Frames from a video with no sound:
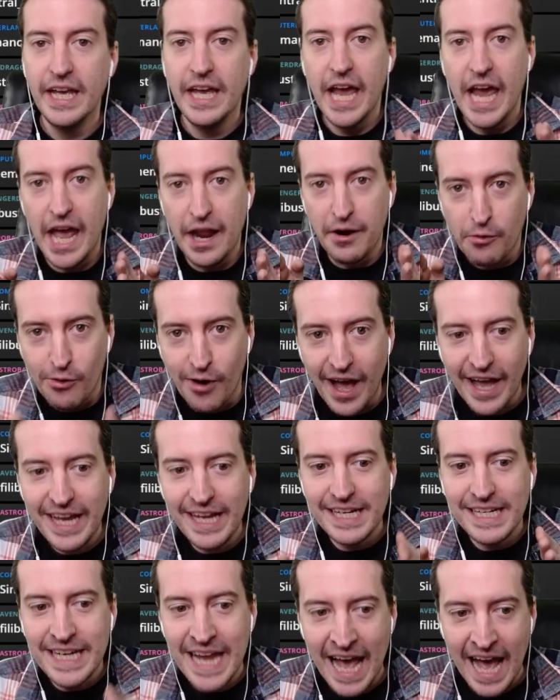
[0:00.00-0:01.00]
And right
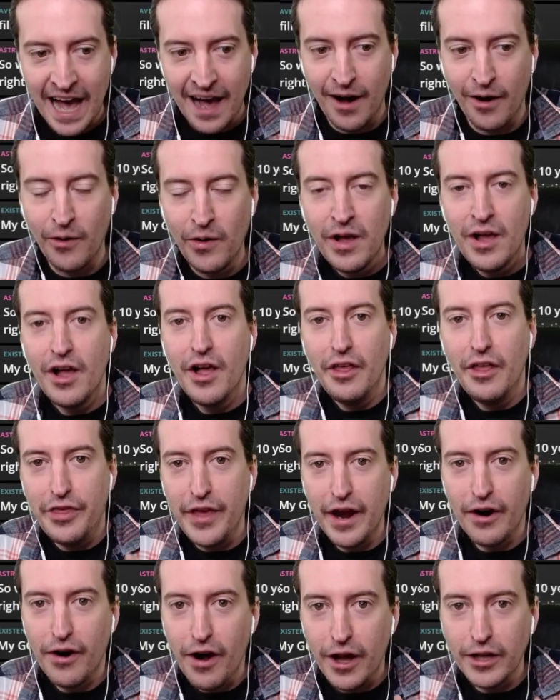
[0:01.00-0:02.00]
now,
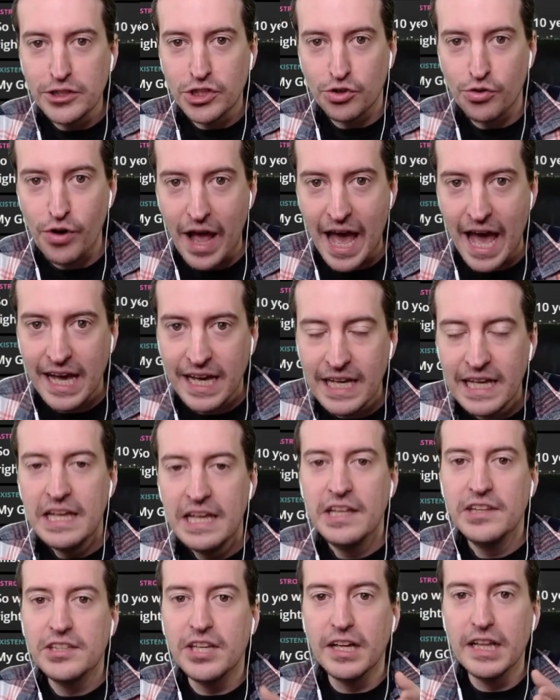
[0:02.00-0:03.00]
they're on track
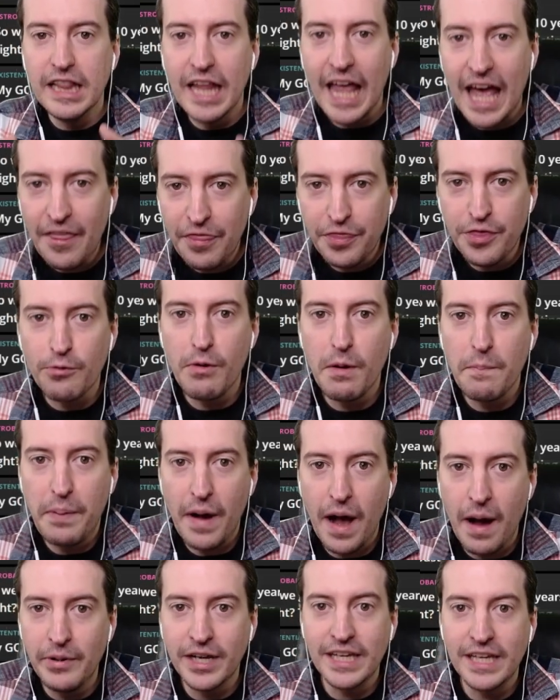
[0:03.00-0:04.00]
to let the
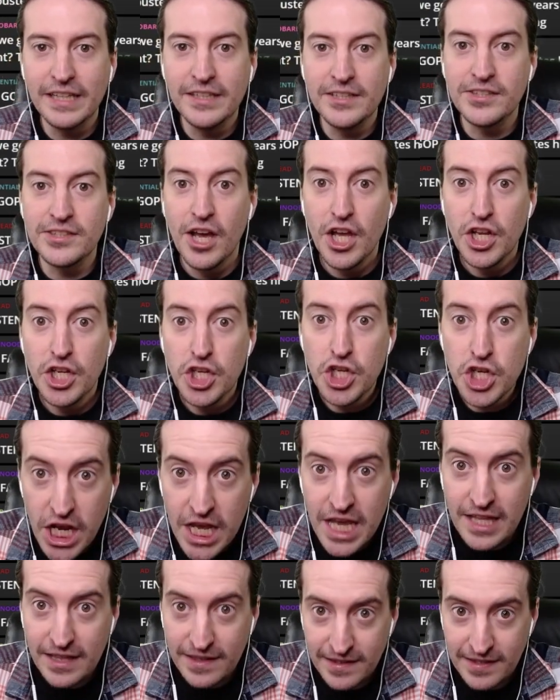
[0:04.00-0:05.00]
Republicans
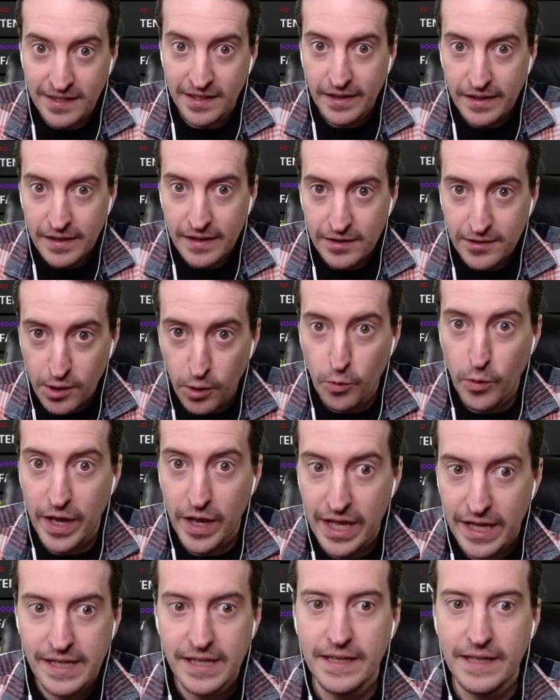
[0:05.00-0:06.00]
cheat to win.